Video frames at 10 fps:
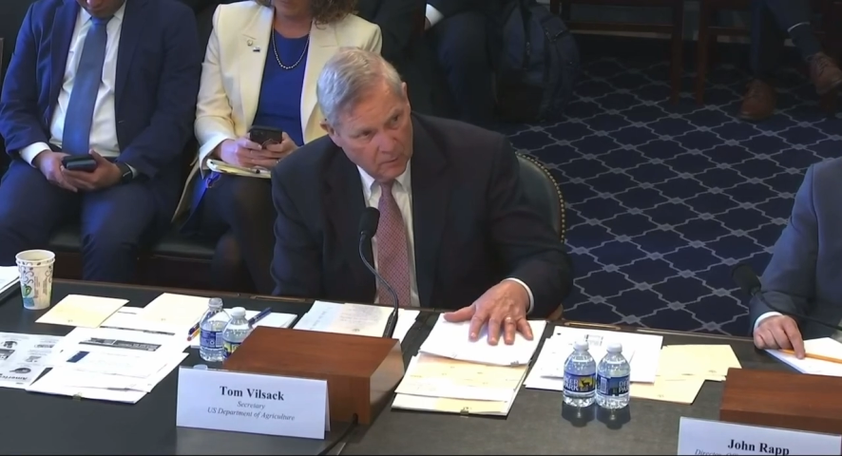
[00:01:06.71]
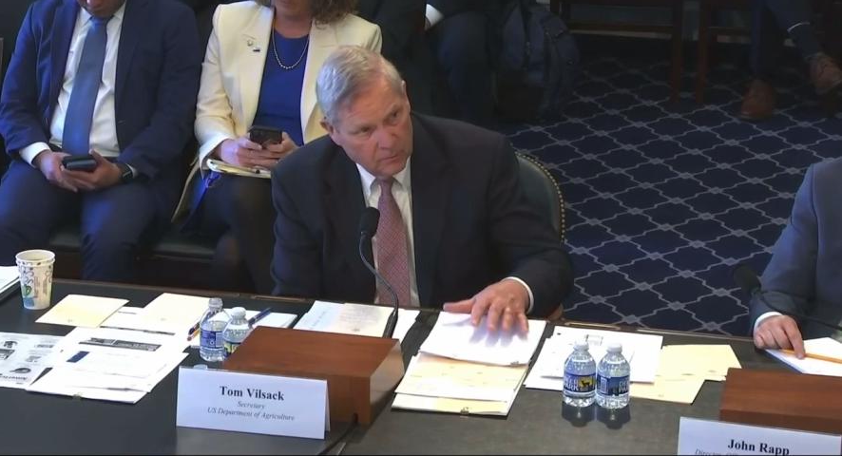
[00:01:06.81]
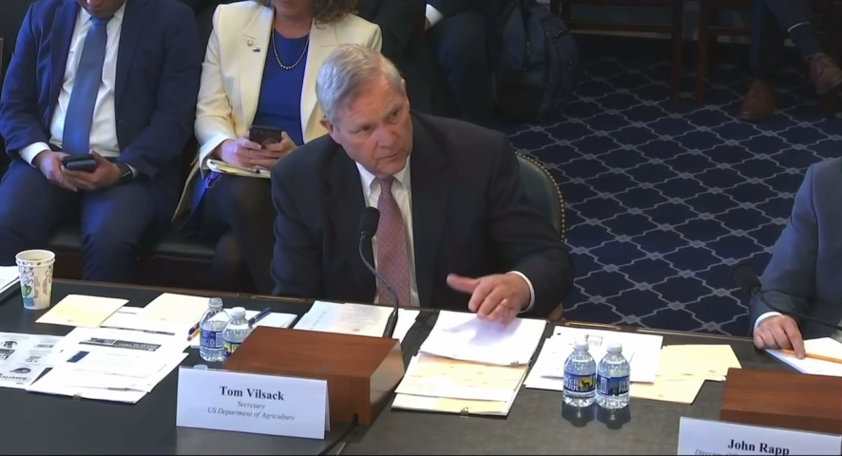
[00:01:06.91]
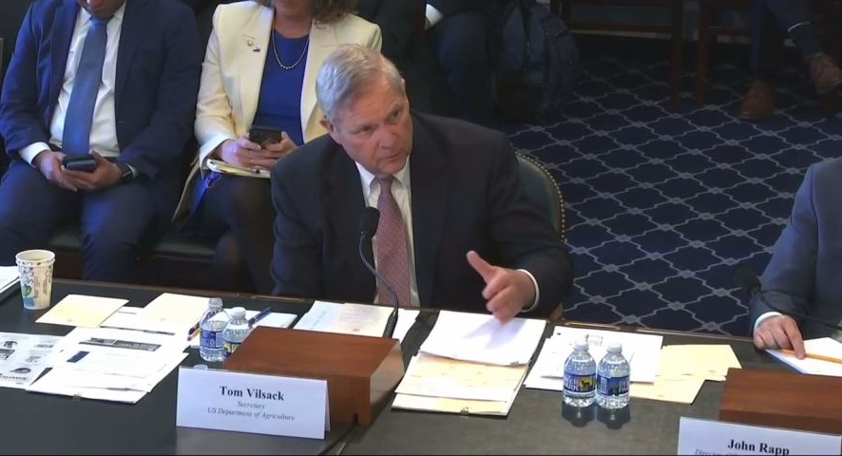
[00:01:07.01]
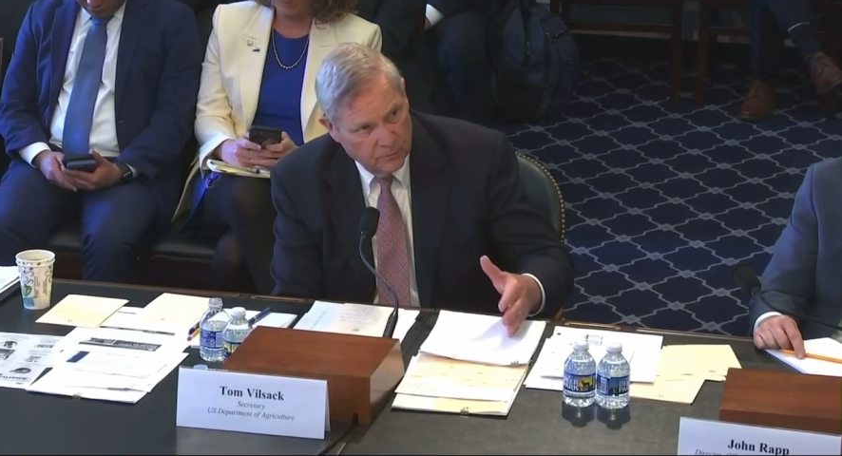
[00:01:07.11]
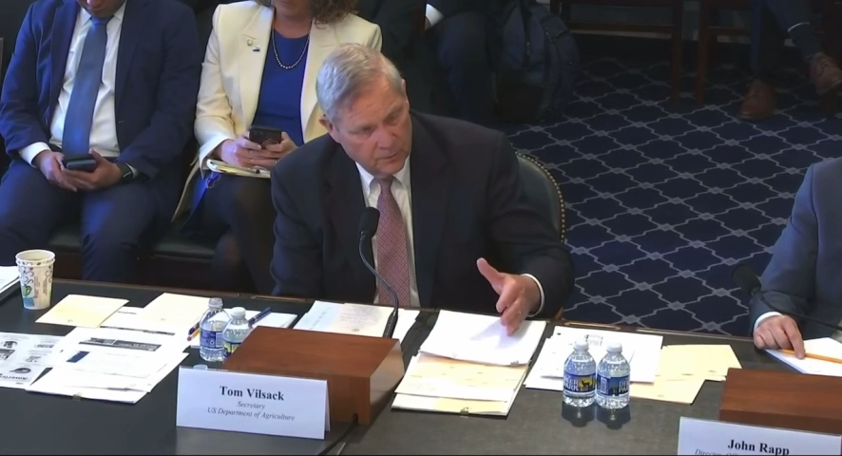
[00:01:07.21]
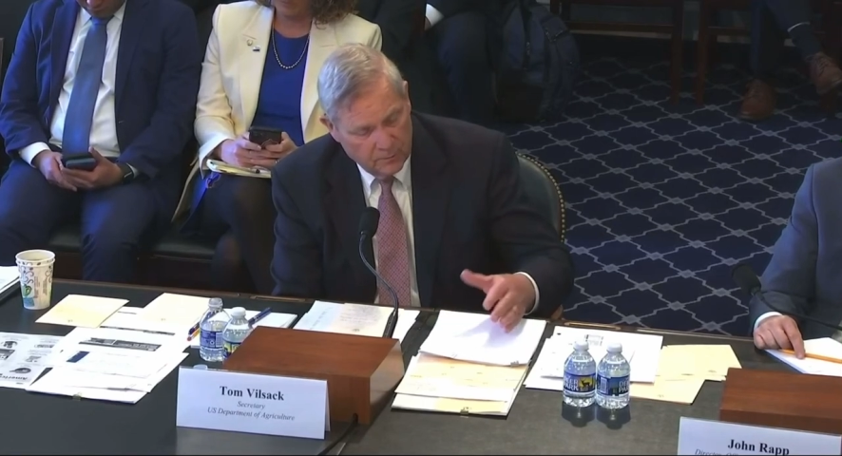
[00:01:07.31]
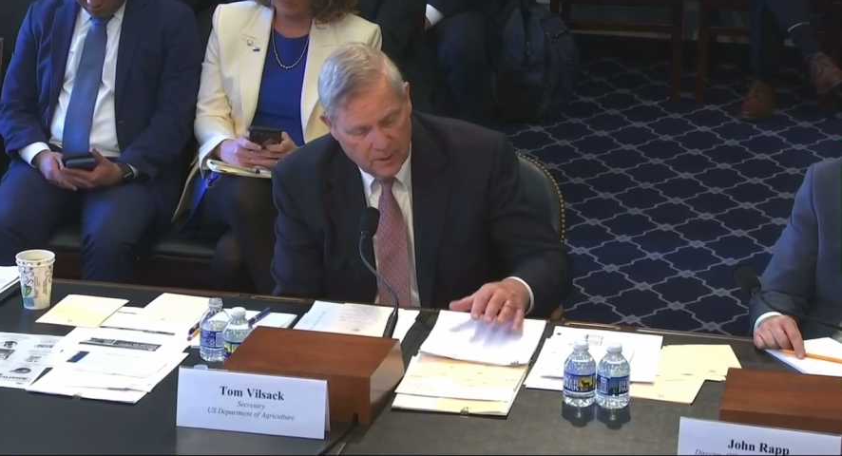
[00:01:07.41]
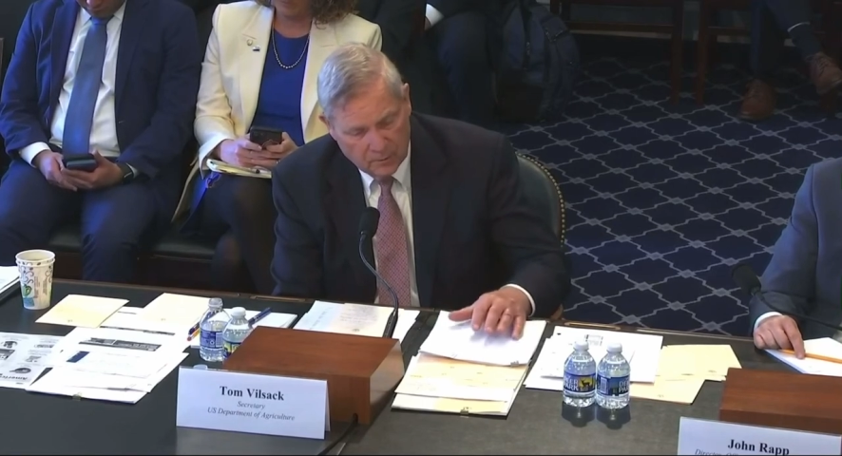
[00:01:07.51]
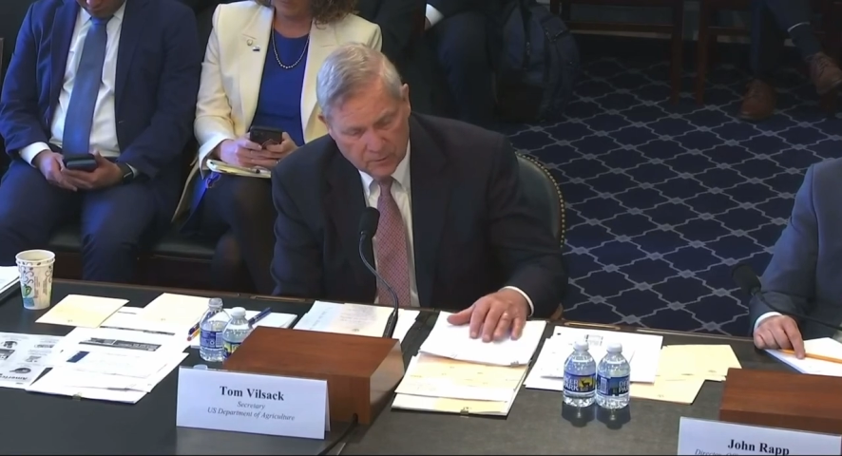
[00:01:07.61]
which we've
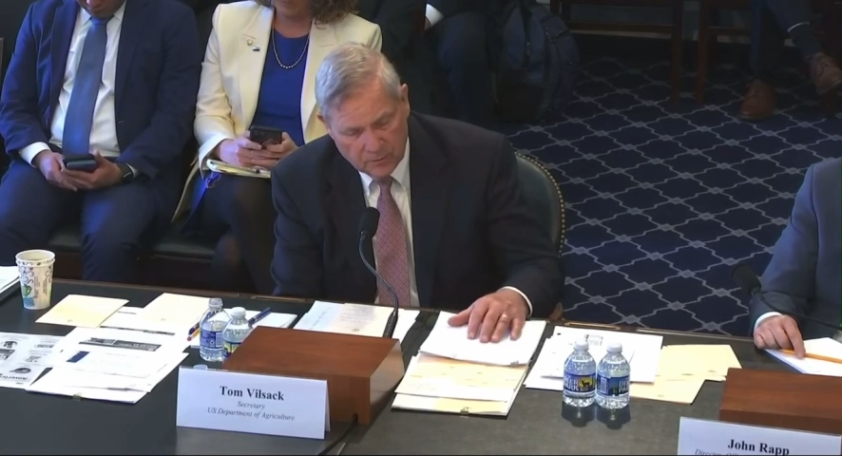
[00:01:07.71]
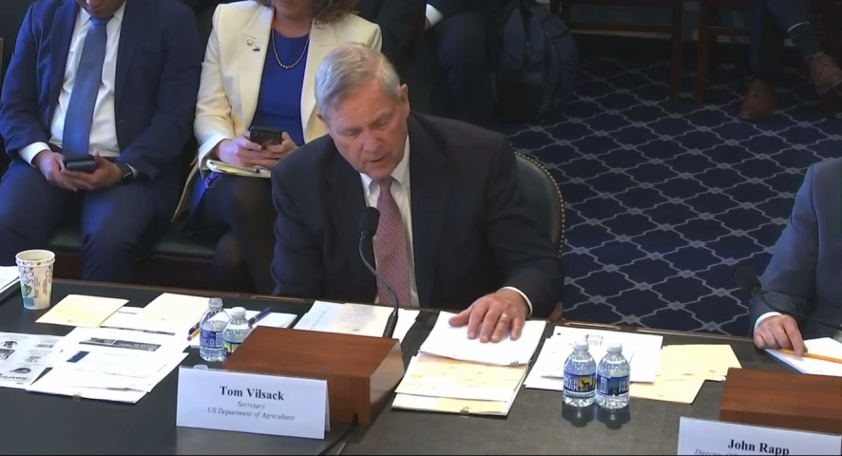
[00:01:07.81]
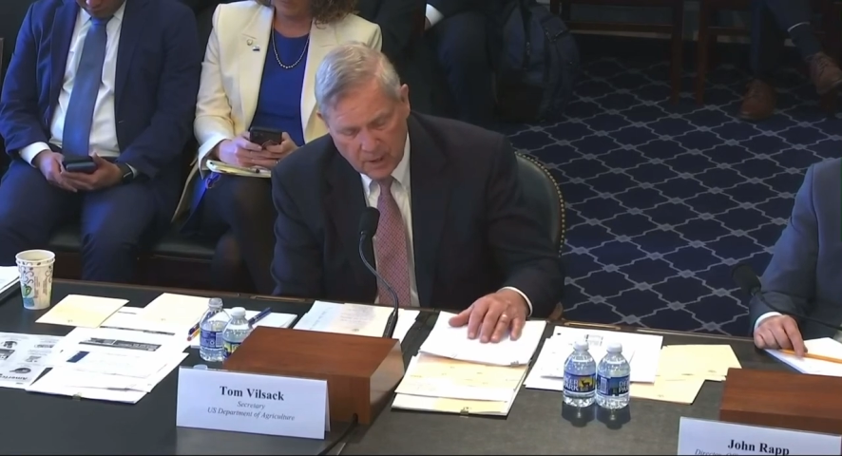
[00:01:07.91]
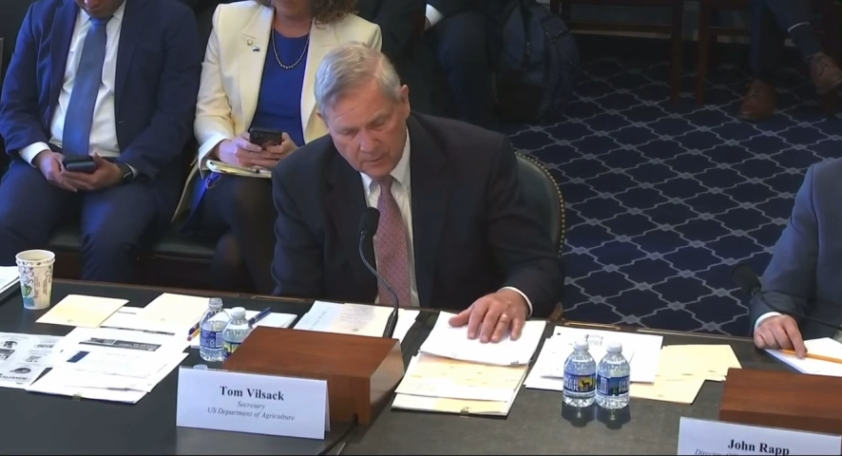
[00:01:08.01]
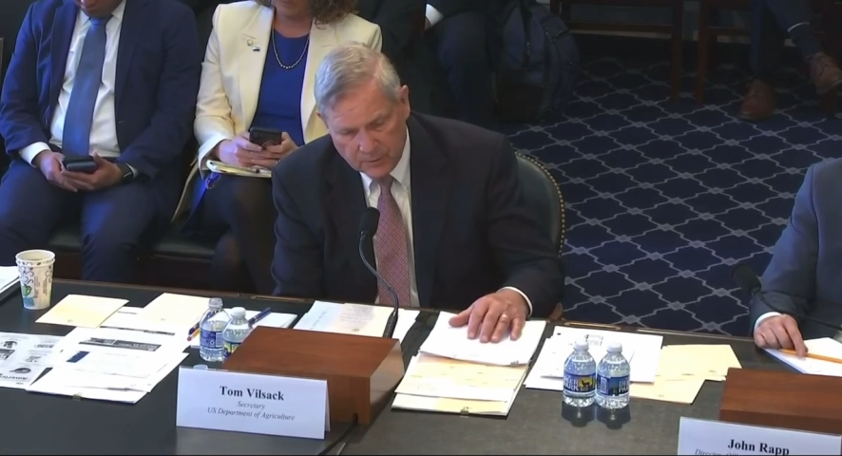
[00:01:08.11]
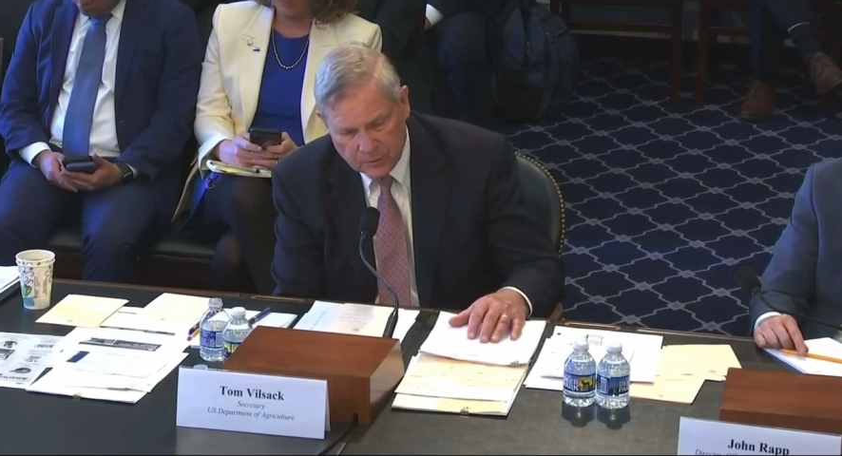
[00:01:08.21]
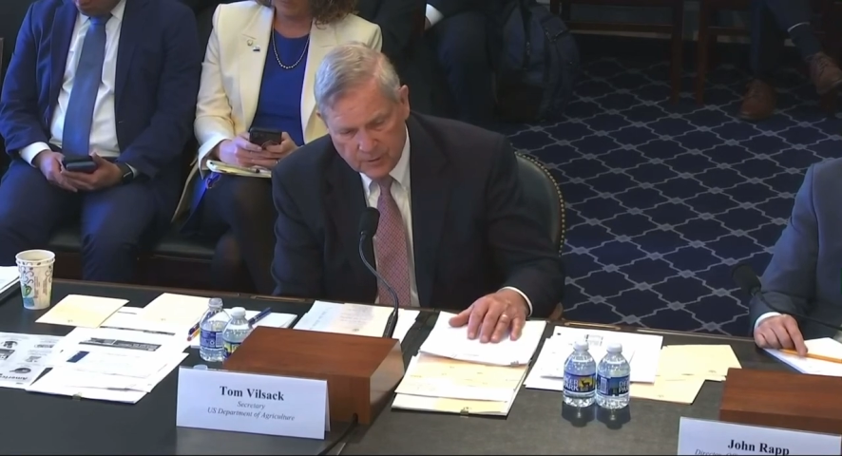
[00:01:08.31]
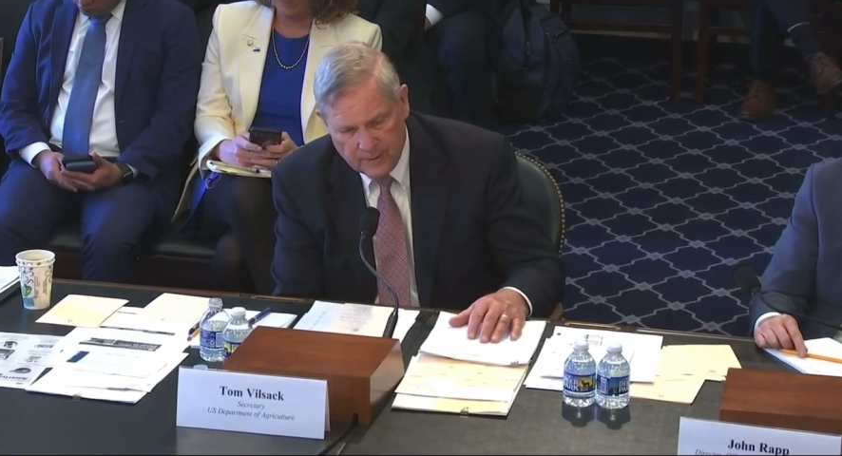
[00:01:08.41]
been able to accomplish.